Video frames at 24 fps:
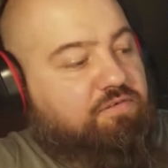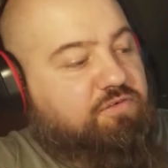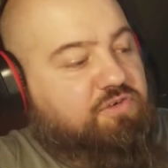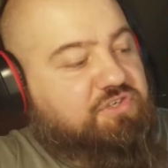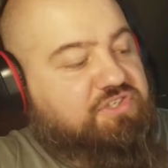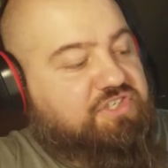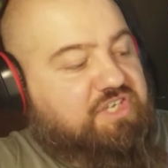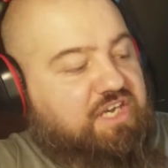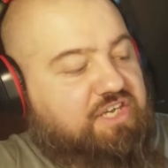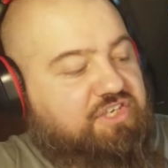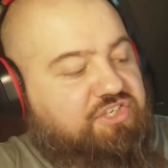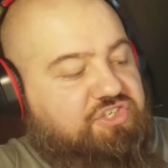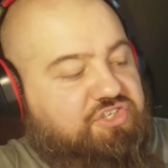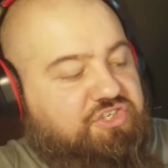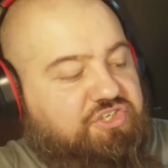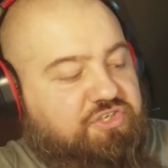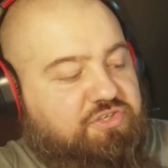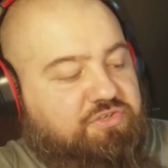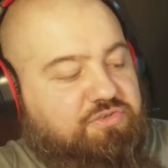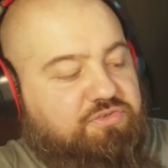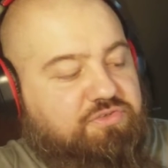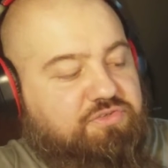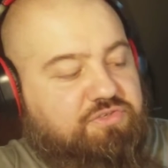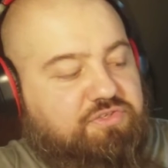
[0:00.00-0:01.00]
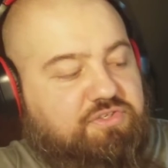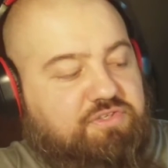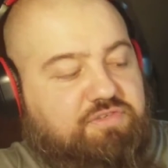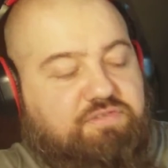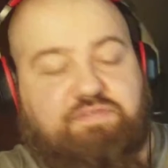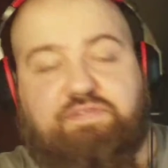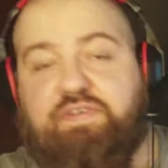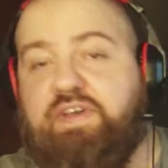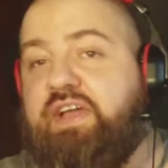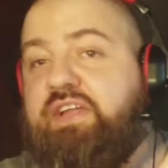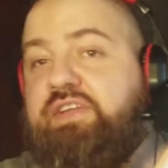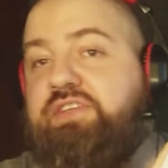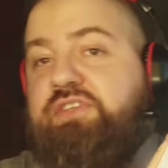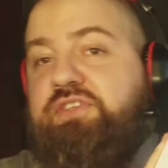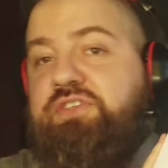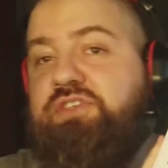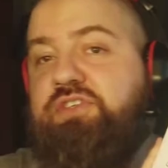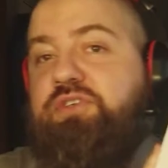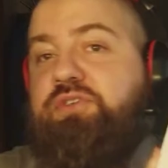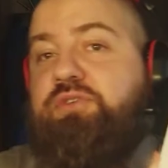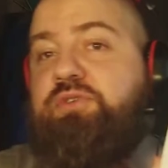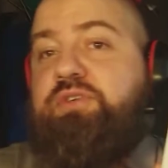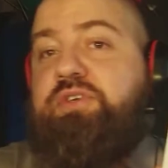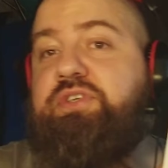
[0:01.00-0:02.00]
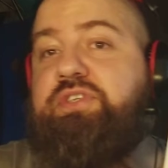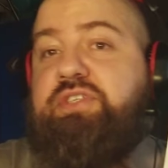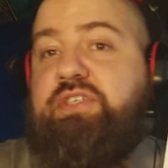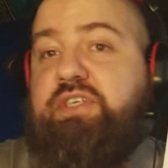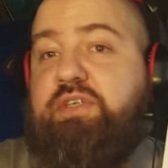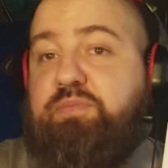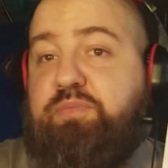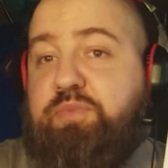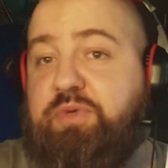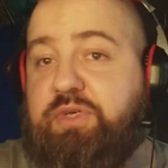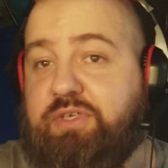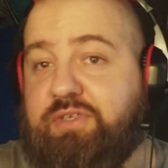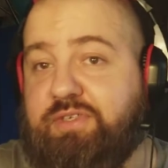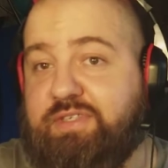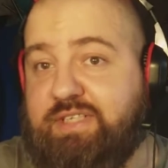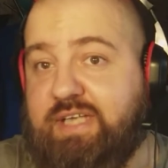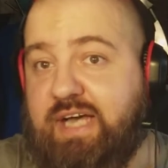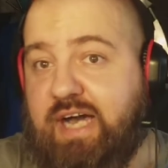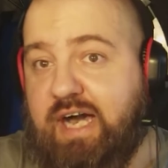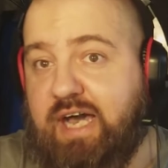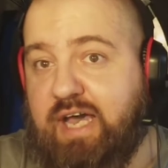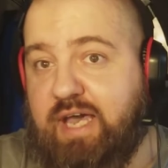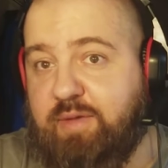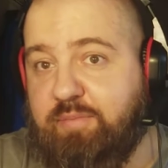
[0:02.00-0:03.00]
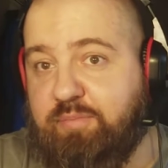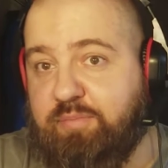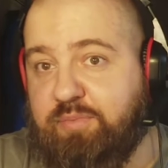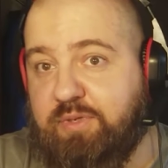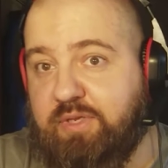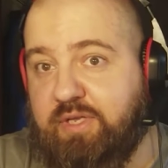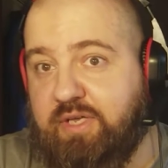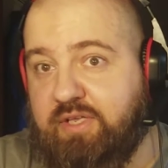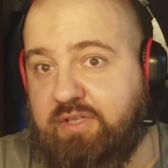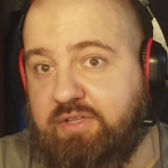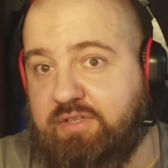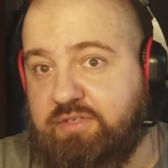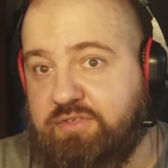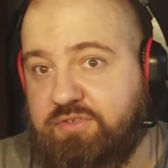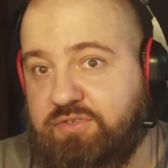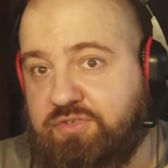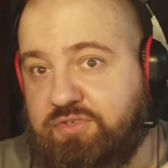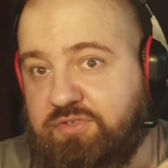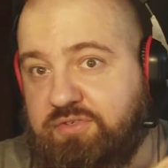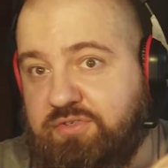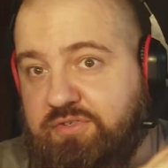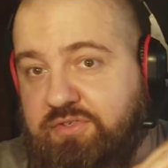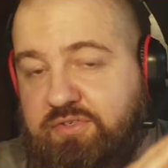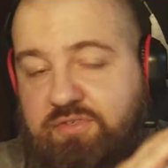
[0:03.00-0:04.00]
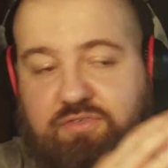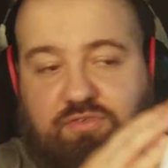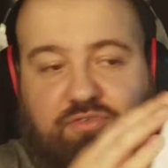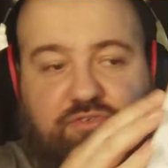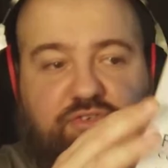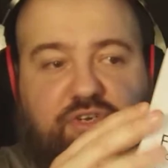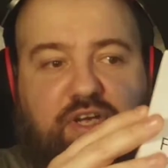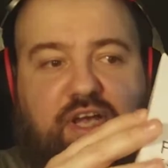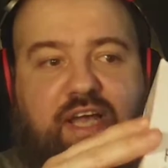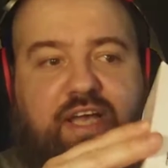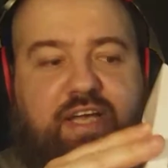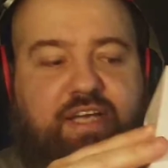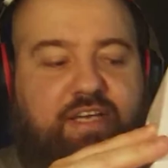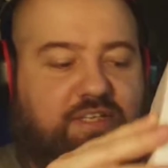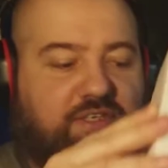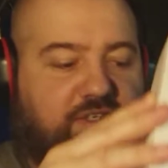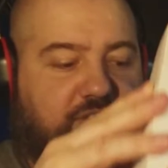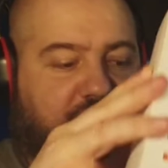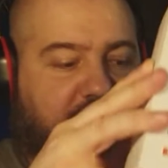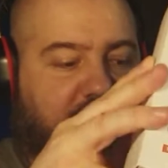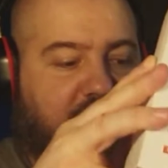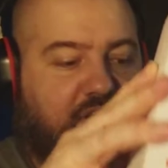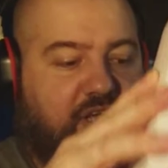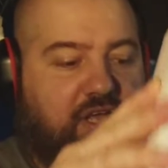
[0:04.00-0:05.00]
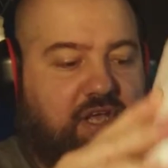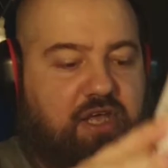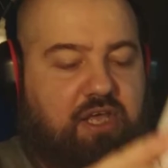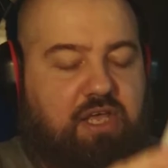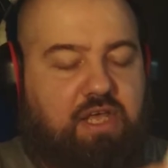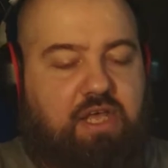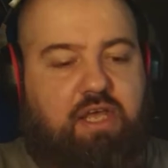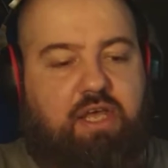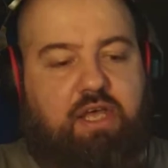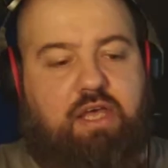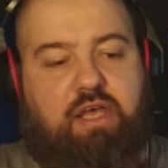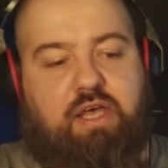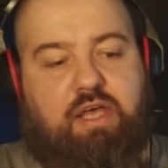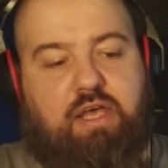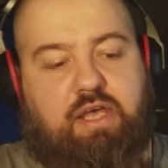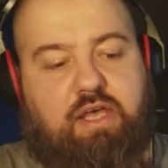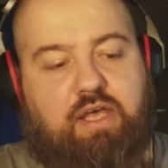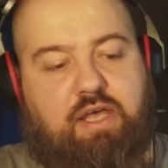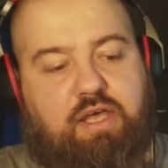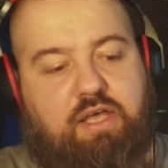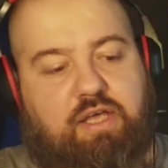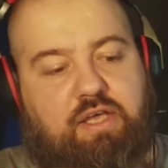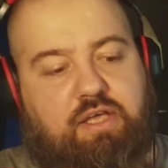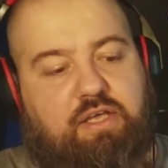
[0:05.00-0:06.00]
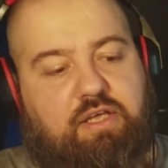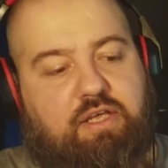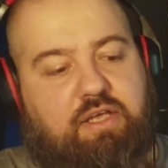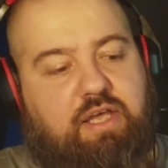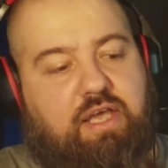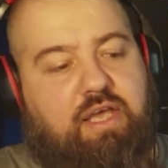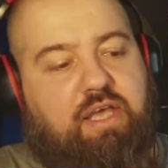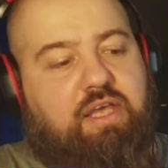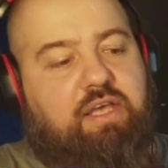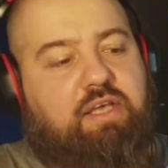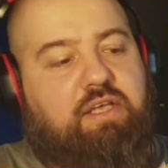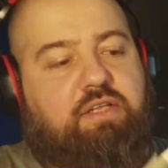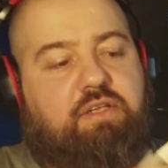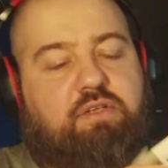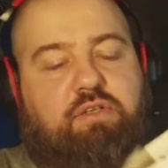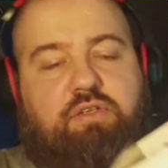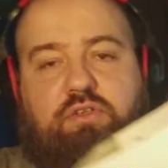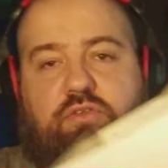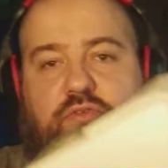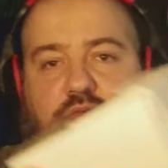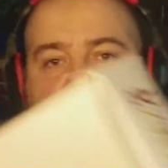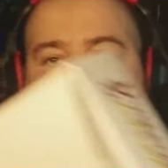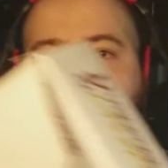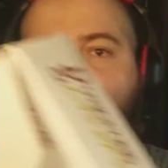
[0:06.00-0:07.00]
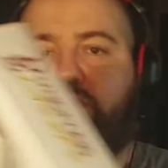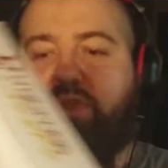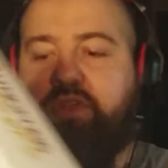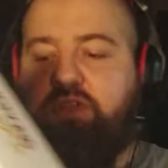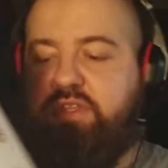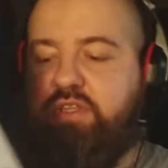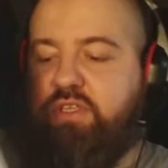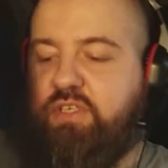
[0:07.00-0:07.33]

course, I chose Fantasy Core Set because I play Dungeons and Dragons. And what